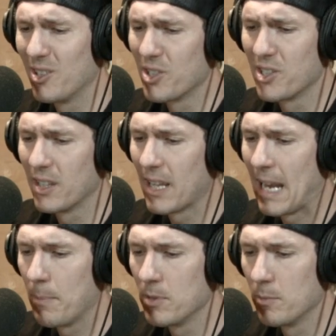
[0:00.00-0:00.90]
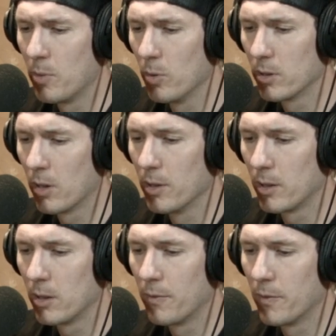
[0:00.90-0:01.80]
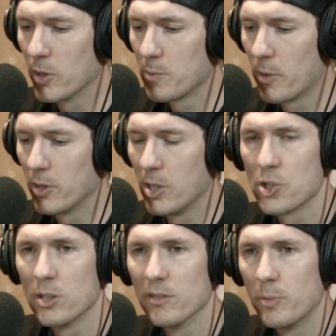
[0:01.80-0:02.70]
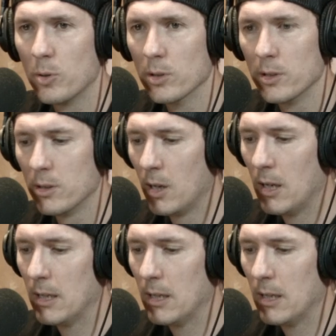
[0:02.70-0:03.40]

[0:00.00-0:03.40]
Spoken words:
there's this thing that happens in Poland called the first partition of Poland.